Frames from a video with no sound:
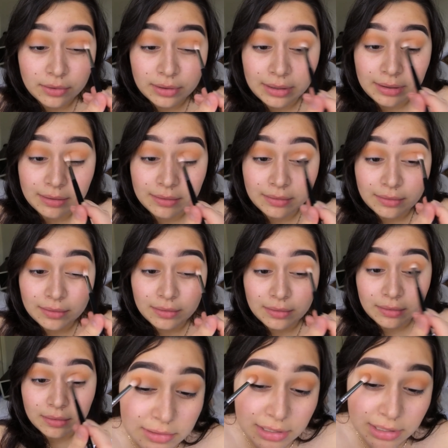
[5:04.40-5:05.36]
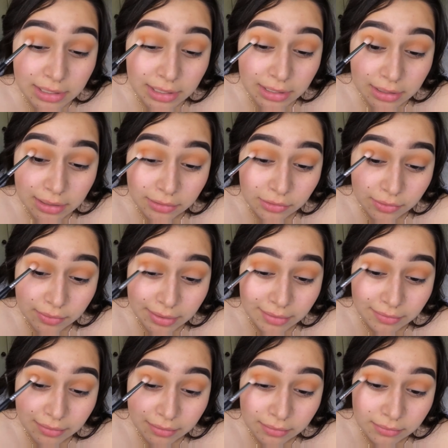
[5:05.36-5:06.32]
crease. JK, ignore what I
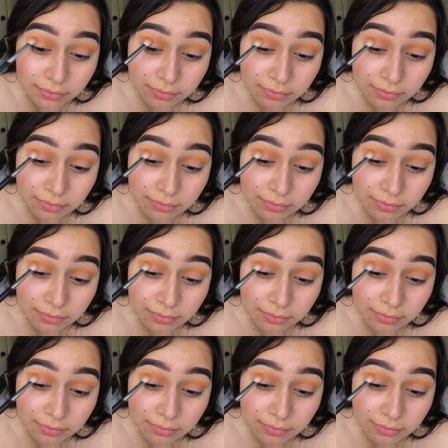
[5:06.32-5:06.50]
said.